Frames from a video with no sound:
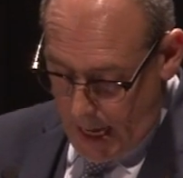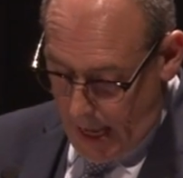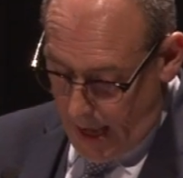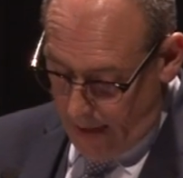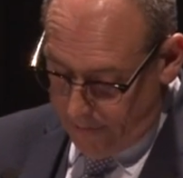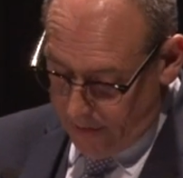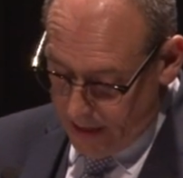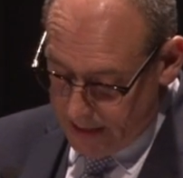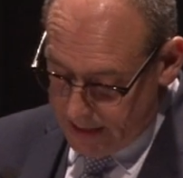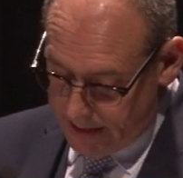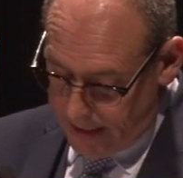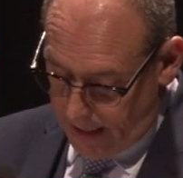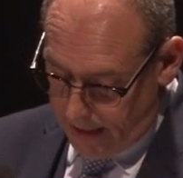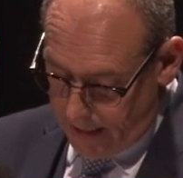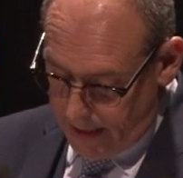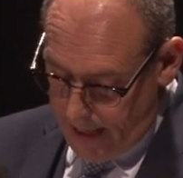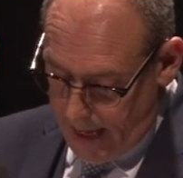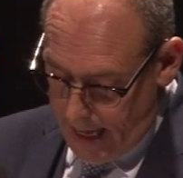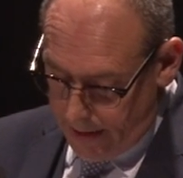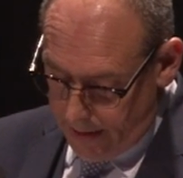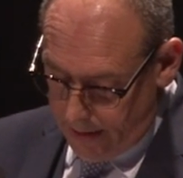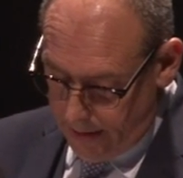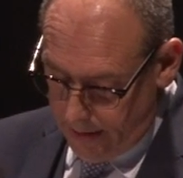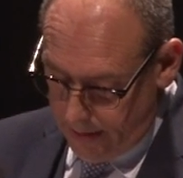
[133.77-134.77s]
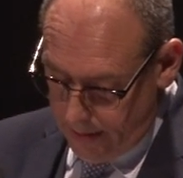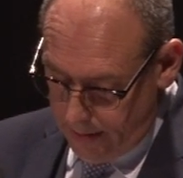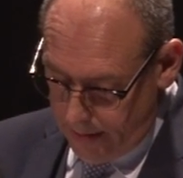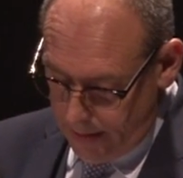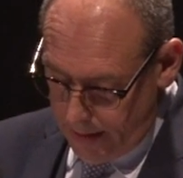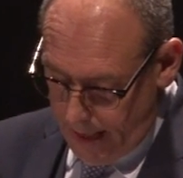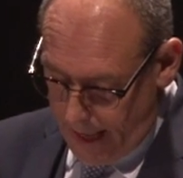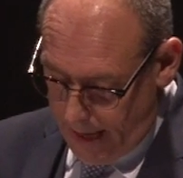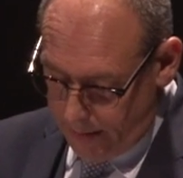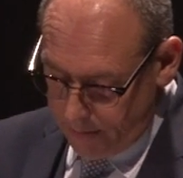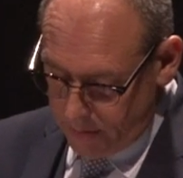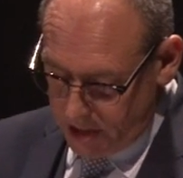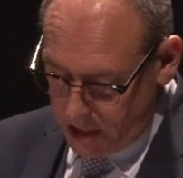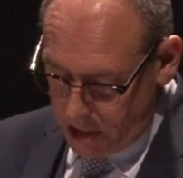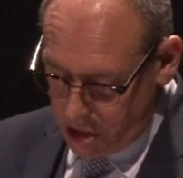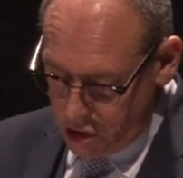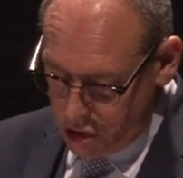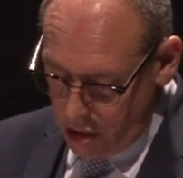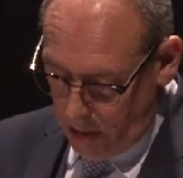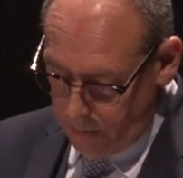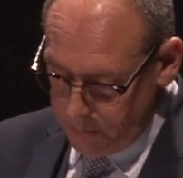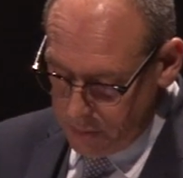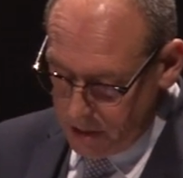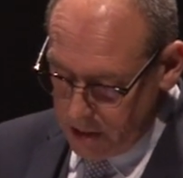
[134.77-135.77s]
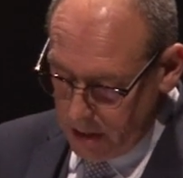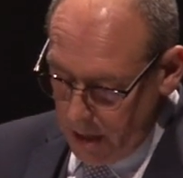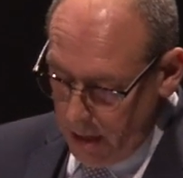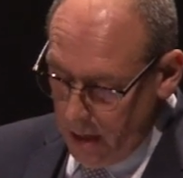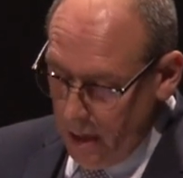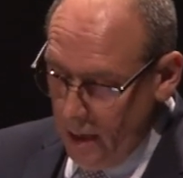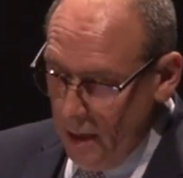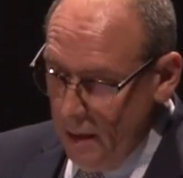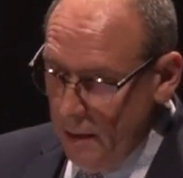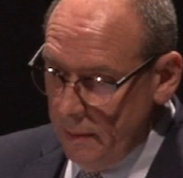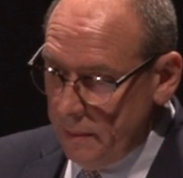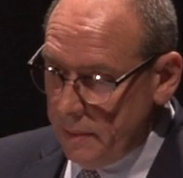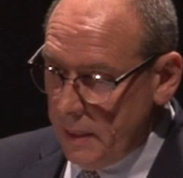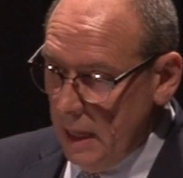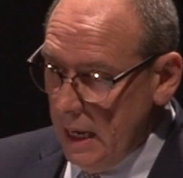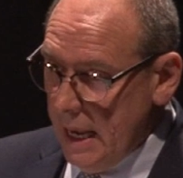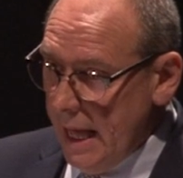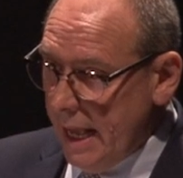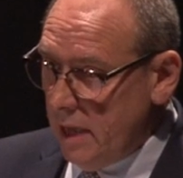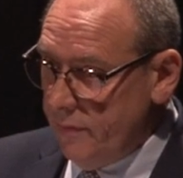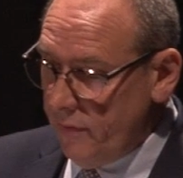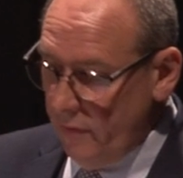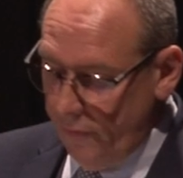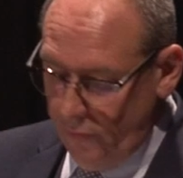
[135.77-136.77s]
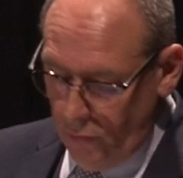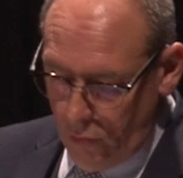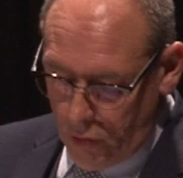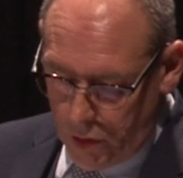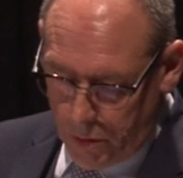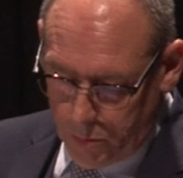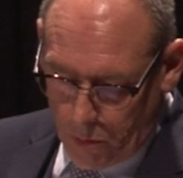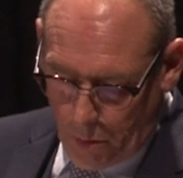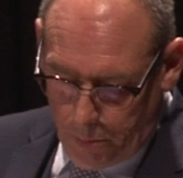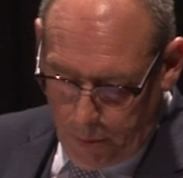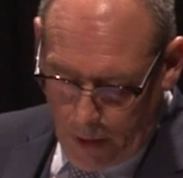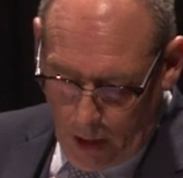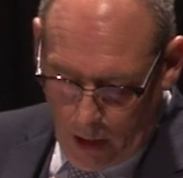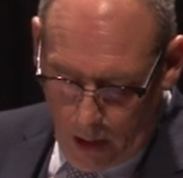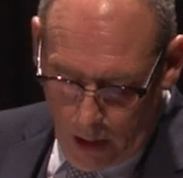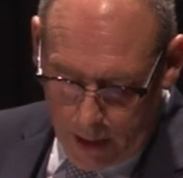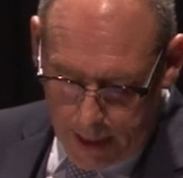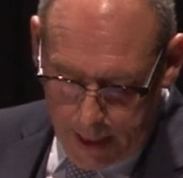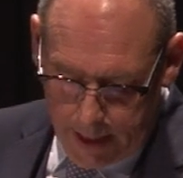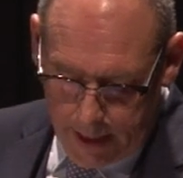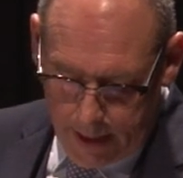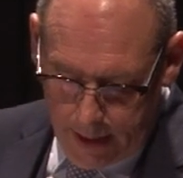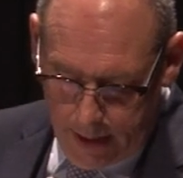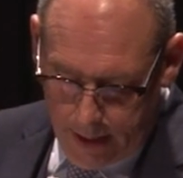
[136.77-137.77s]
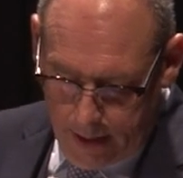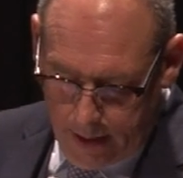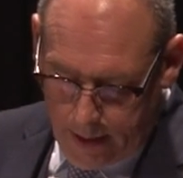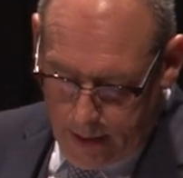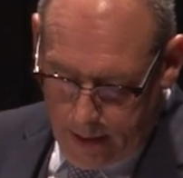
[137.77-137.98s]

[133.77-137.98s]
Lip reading: Having said that, empty shops, the lack of affordable parking,